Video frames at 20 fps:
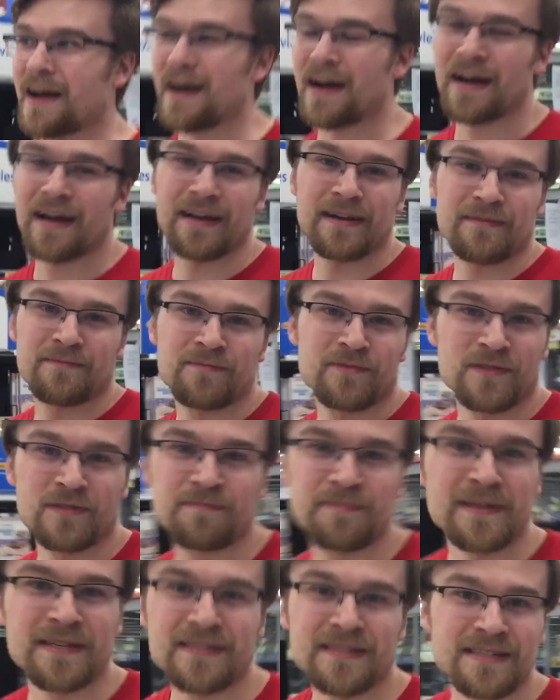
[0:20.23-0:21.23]
I
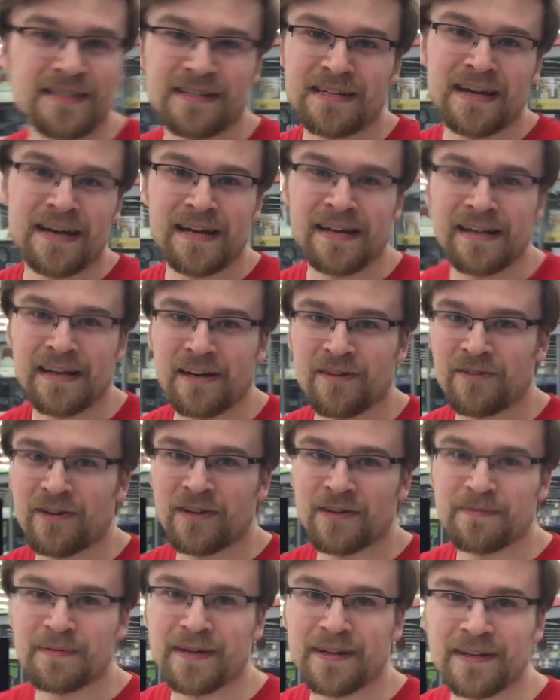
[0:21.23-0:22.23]
was busy. I didn't get
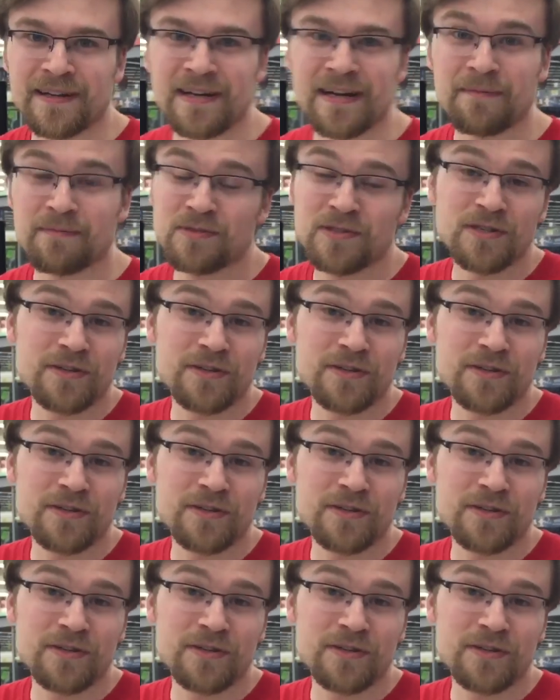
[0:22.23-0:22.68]
around to picking it up.